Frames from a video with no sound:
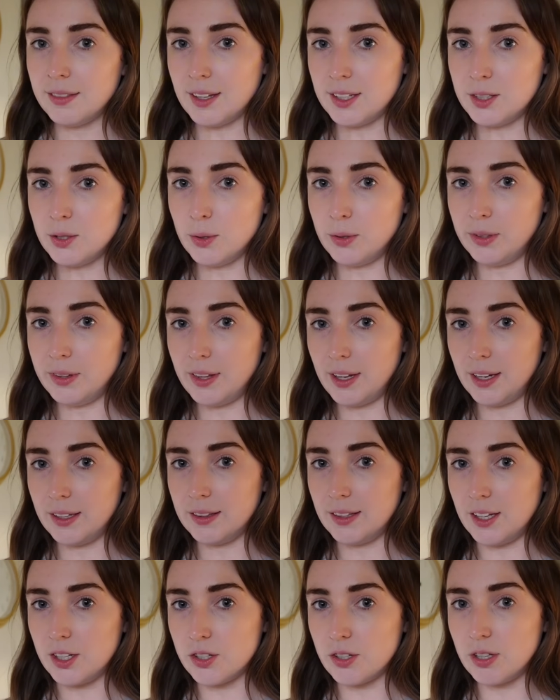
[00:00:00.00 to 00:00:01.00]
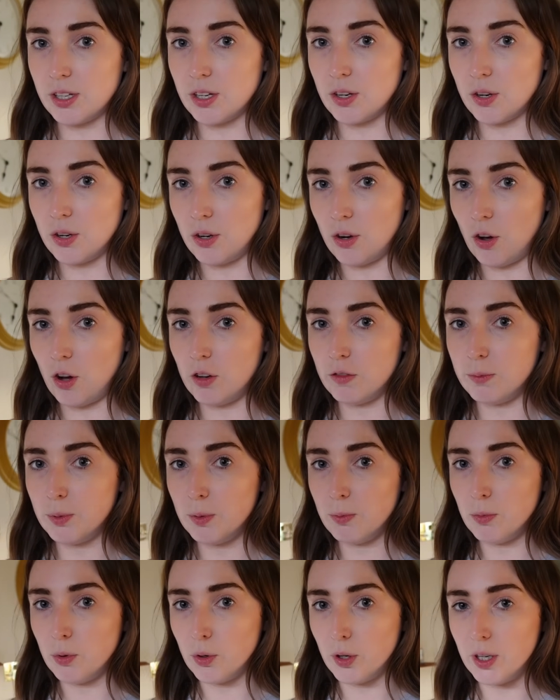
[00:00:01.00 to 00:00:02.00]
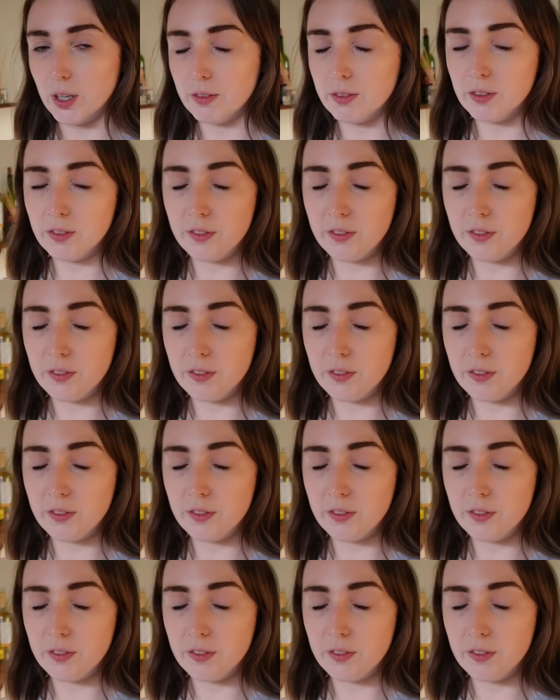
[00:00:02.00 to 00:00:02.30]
This whole thing literally could not have been more of a